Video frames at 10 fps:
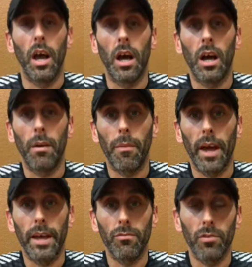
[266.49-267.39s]

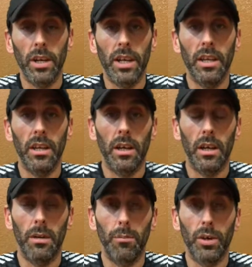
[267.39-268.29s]
and really
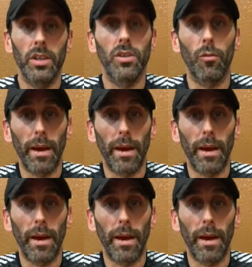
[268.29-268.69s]
bring yourself